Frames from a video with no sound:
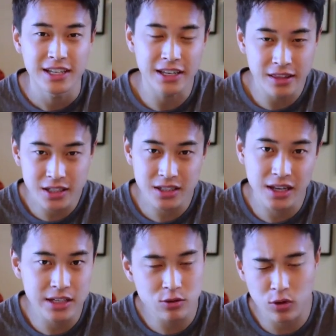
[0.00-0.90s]
In this
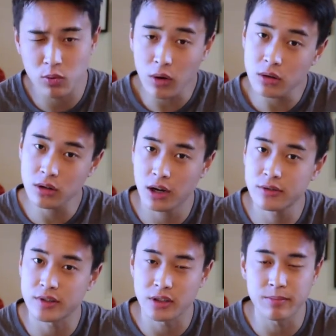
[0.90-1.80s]
class, we won't
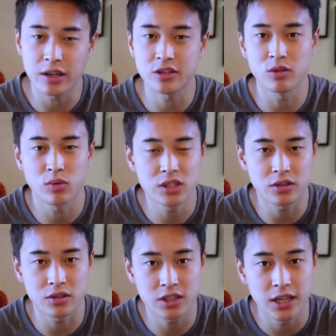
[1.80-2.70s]
cover the bells and
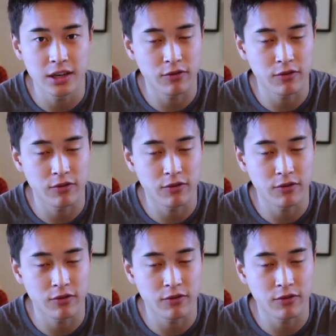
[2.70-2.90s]
whistles,